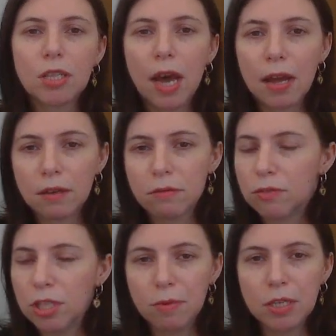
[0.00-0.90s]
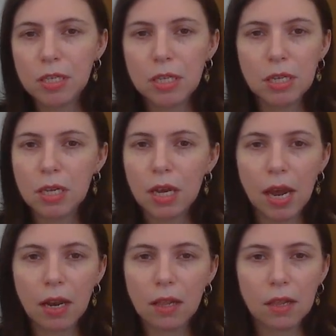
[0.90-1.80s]
that CBT
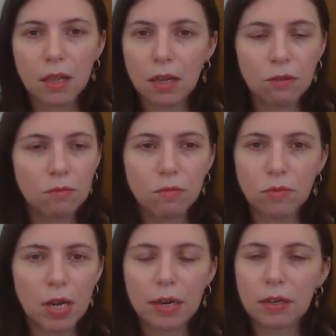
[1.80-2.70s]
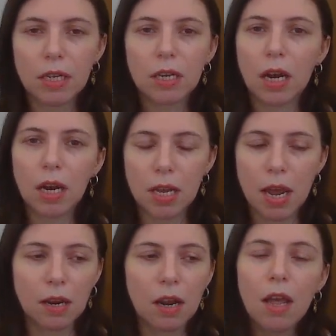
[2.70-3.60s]
anything technique
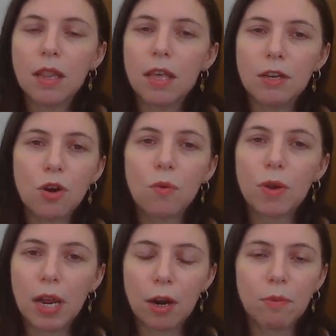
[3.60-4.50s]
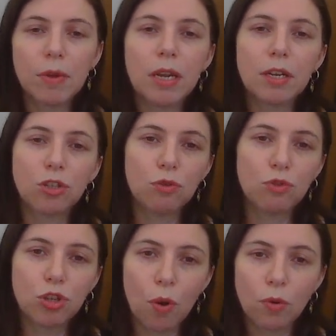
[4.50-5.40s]
again, they don't care because you
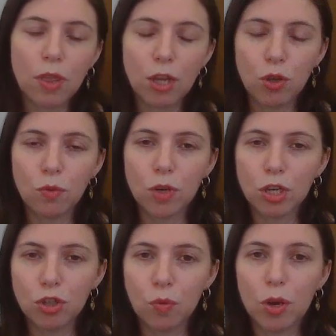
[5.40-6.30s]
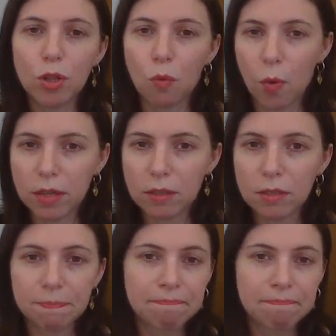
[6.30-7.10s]
showed that you could do it the once.